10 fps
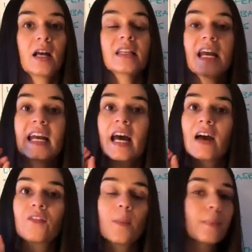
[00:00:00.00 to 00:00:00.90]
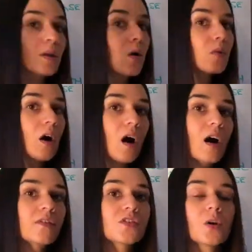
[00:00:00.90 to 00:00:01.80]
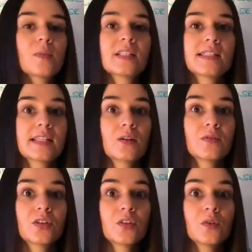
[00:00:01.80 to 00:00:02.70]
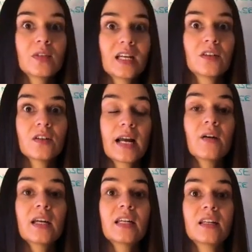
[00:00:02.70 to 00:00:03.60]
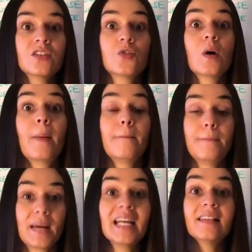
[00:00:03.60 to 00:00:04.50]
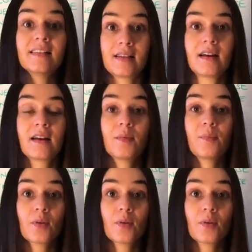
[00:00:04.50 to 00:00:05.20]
They have blown off so much CO2 that they're now getting into a basic